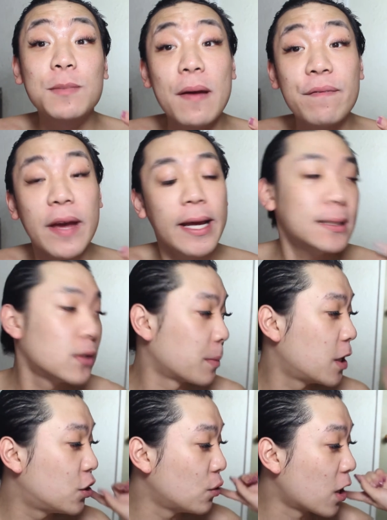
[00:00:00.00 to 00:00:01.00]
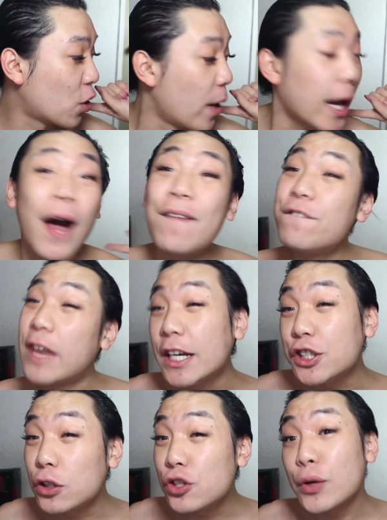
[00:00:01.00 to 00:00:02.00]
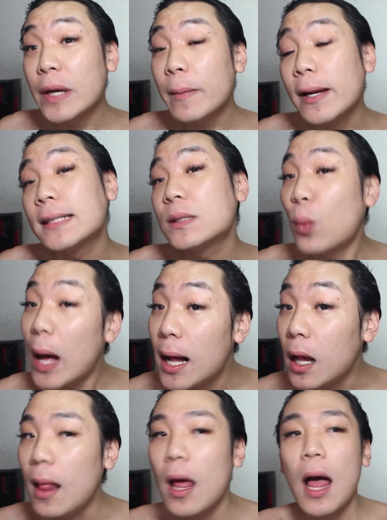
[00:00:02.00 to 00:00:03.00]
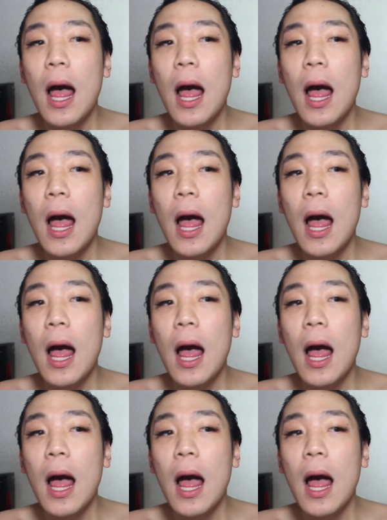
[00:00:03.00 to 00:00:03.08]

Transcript: my face, so I'm gonna do a quick facial treatment as well.